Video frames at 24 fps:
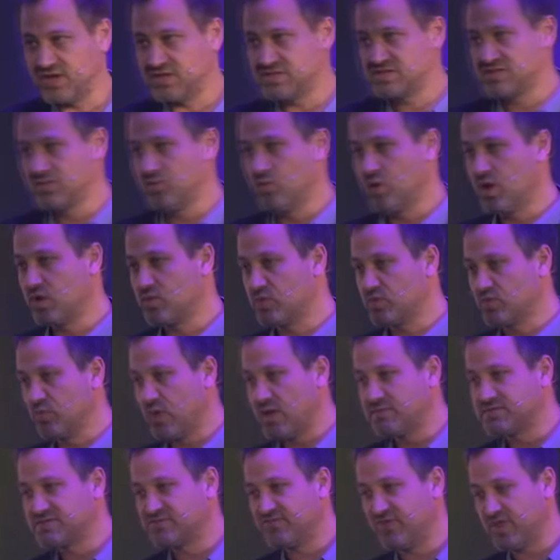in some work with
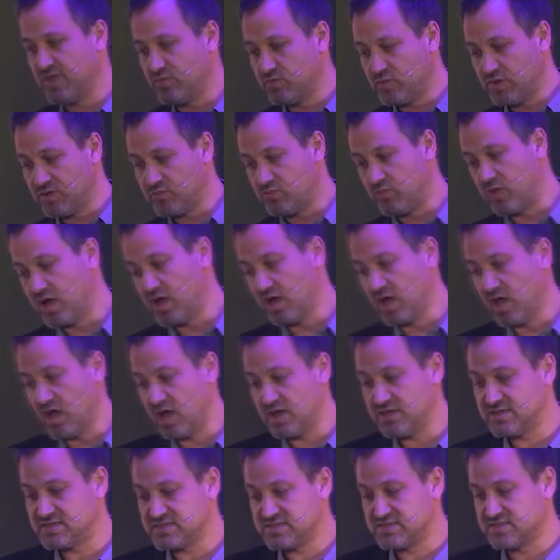WebSphere, and we
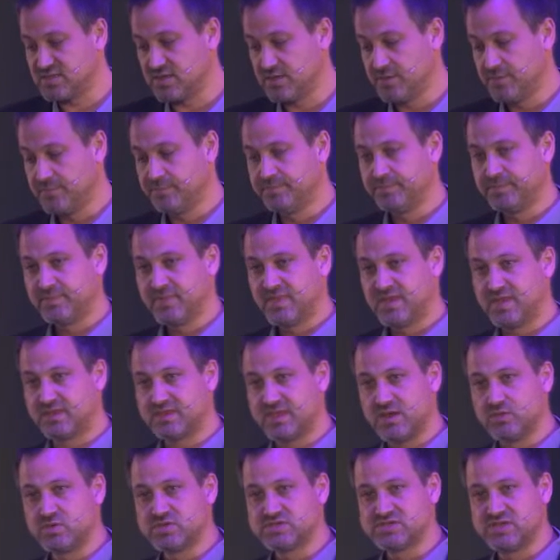realized that
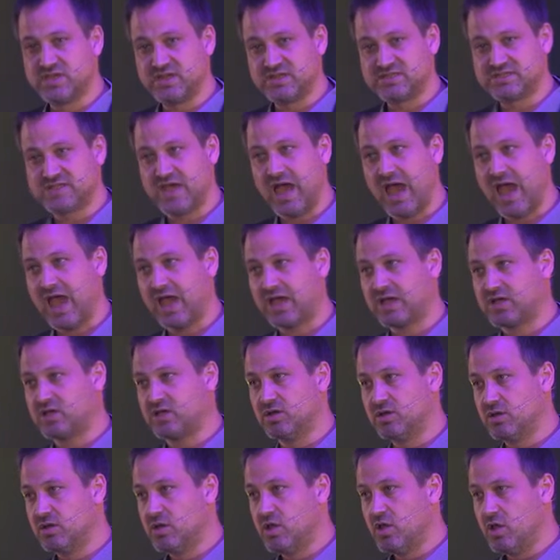there was an attack
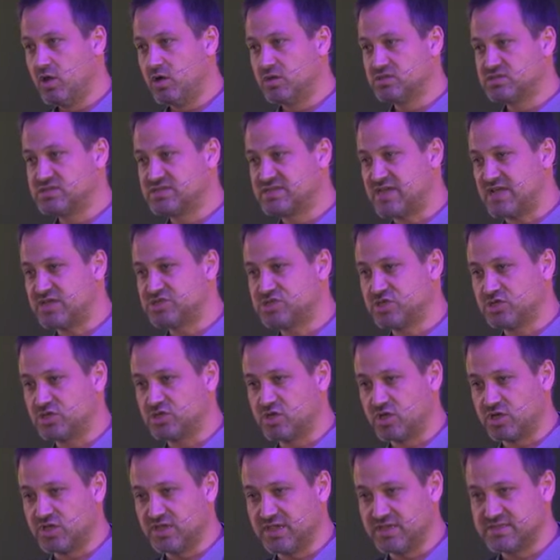on session
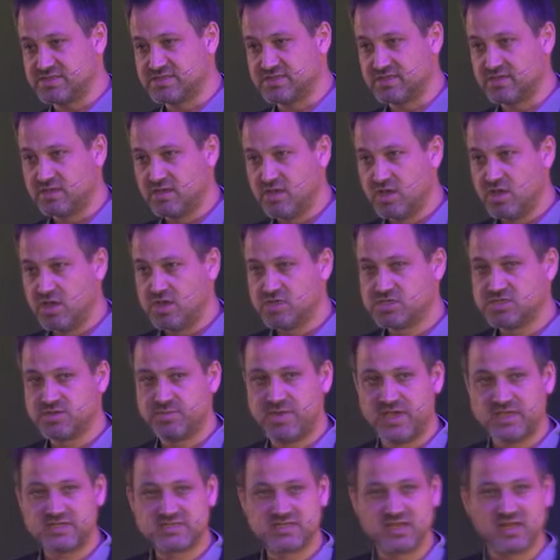cookies. So
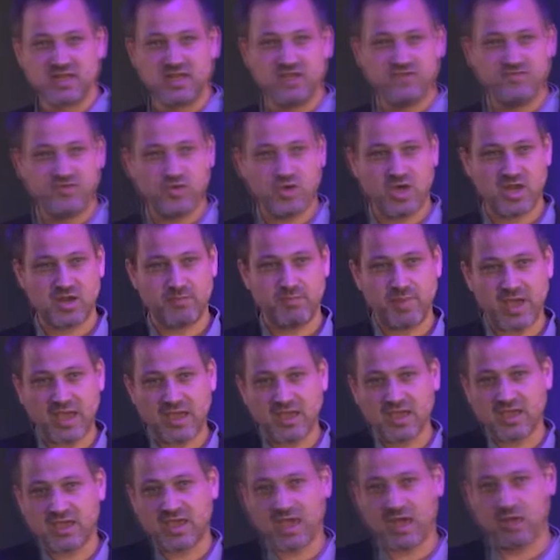basically, if you had a bank
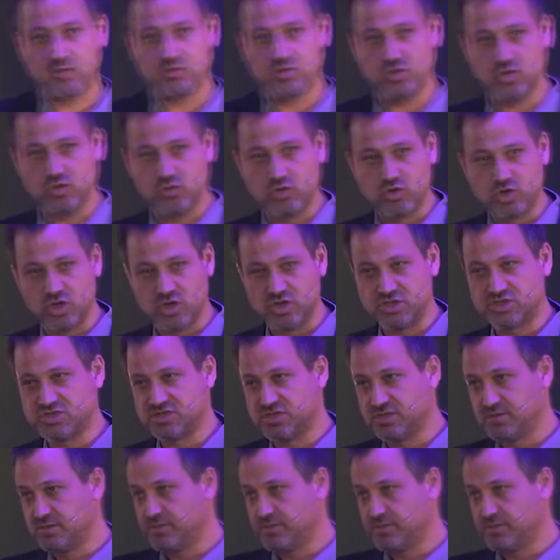account, you could